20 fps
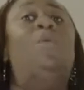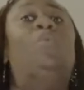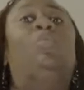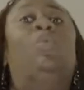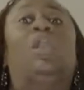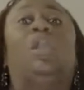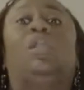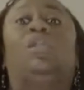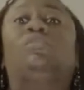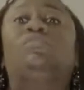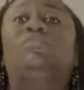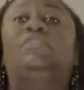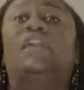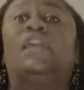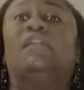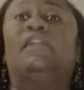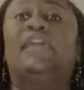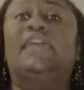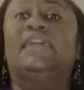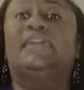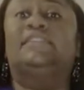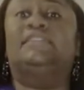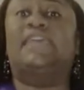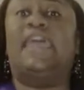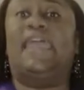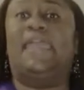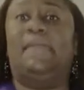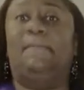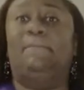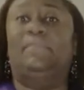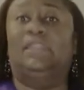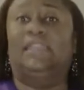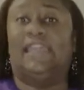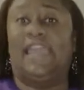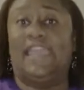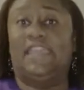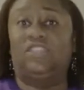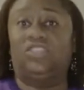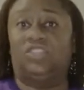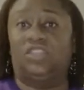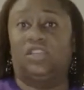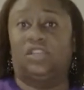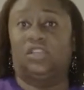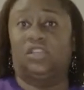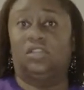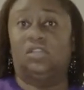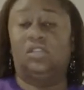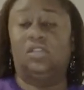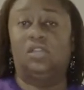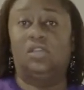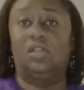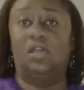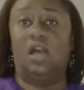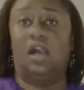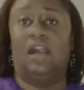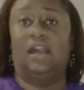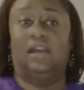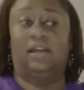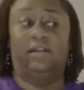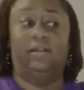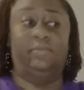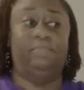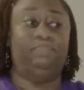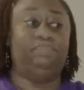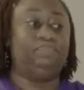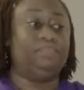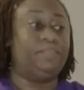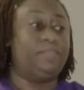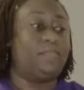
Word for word: Well, there is a blazer um,